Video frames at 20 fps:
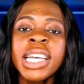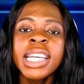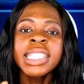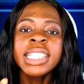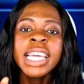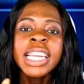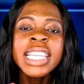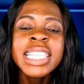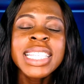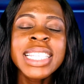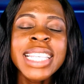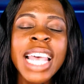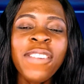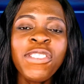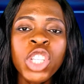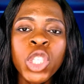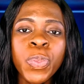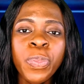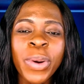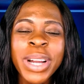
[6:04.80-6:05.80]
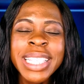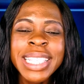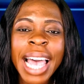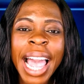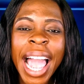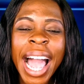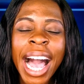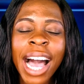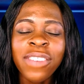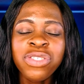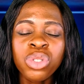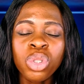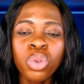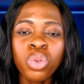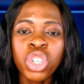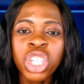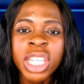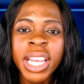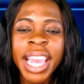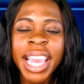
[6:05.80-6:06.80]
then the seventh point i have to
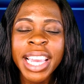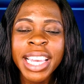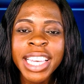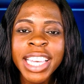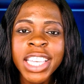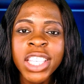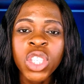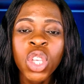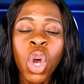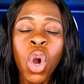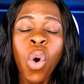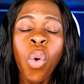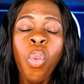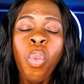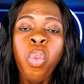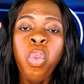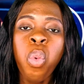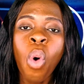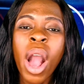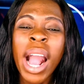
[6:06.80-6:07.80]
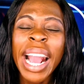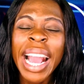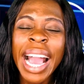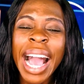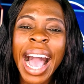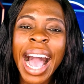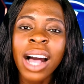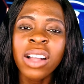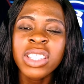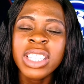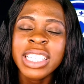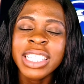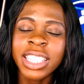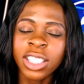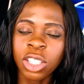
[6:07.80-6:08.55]
share is work out the